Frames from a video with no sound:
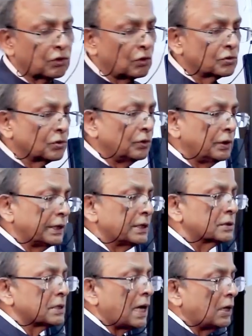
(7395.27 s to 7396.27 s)
also
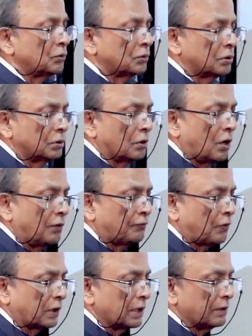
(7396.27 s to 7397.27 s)
is out of
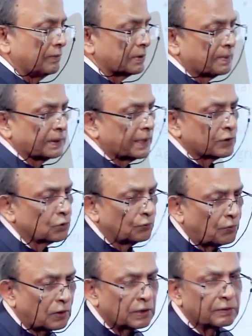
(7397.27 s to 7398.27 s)
foreign investment. There is no
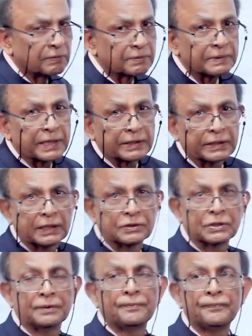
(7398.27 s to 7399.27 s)
foreign investment in
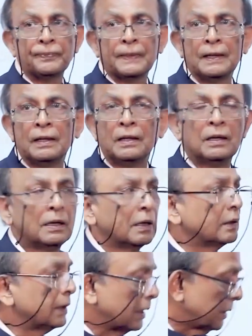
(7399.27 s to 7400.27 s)
agriculture.
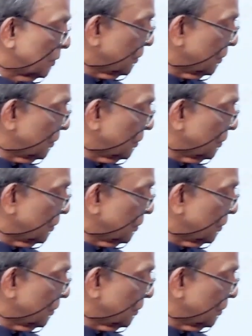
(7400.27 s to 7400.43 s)
Right?